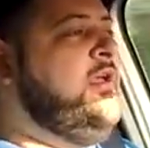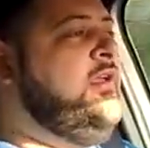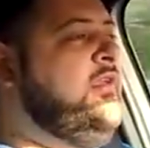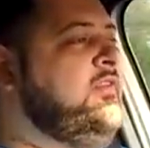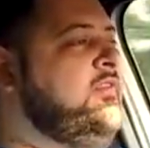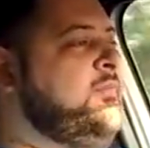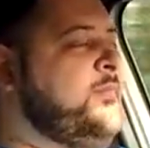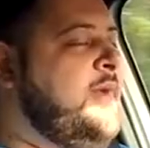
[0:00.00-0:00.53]

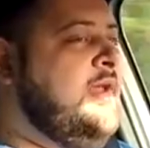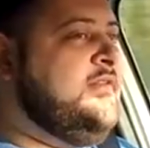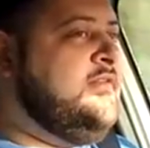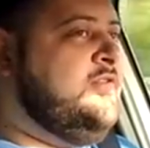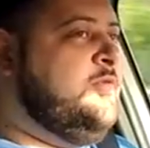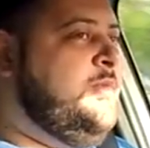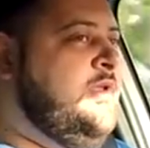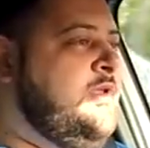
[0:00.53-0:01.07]
is
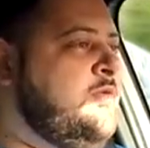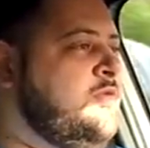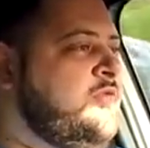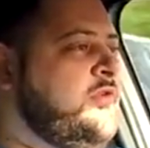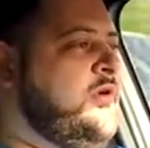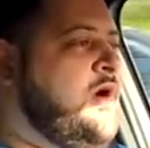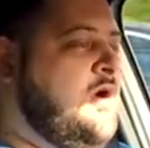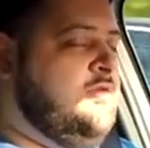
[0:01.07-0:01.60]
meant to be
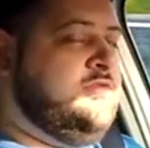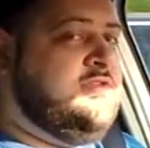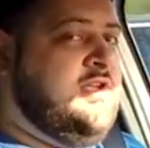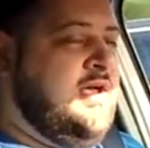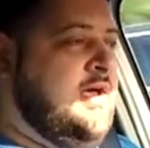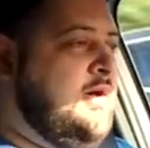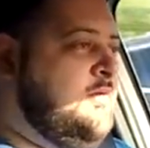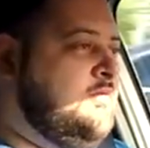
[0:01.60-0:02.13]
used around
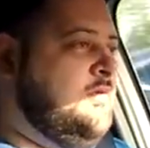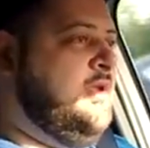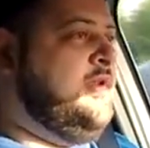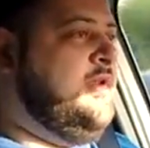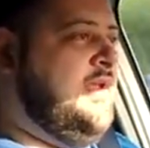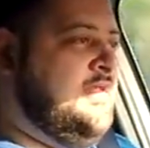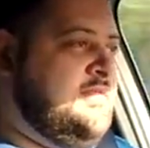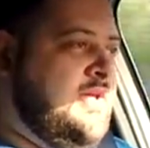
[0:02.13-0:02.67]
town
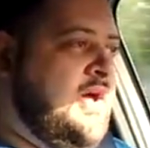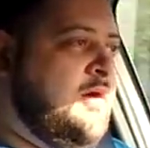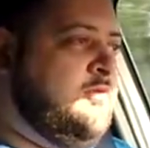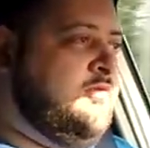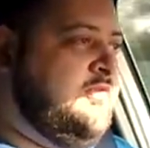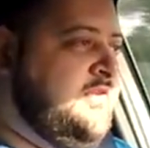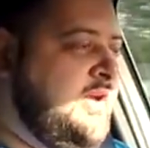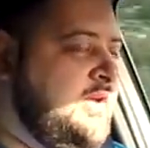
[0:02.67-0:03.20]
and not
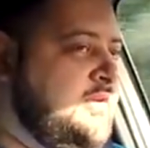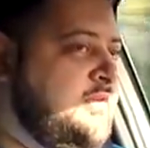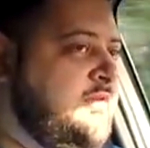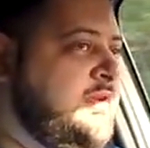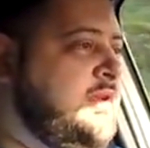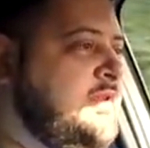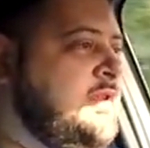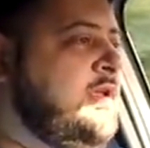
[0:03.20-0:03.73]
outside
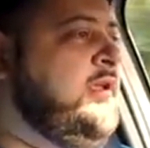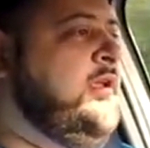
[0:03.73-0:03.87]
of it,